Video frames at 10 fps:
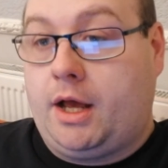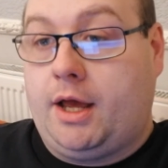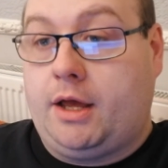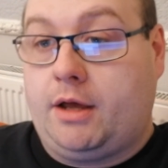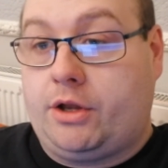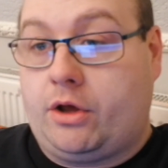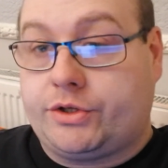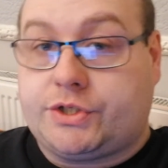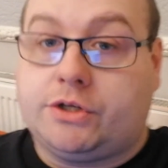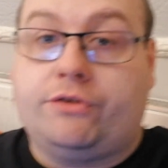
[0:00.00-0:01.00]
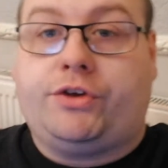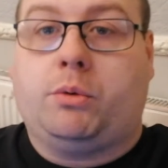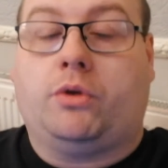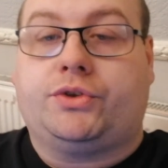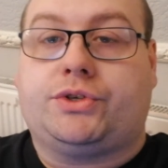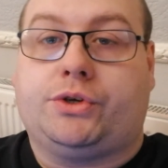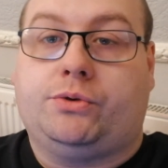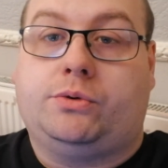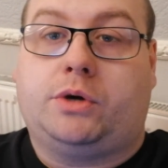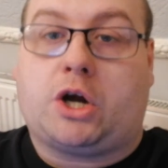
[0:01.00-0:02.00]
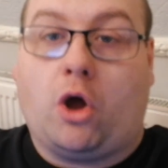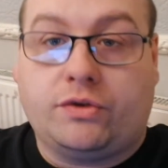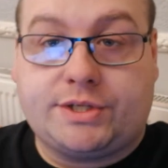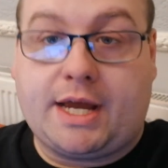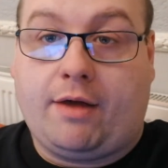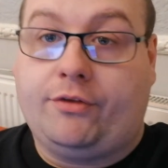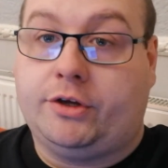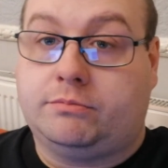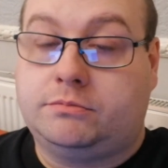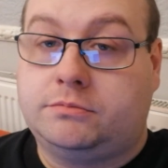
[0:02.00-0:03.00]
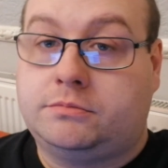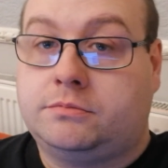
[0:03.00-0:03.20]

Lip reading: And also, if you want to contact them,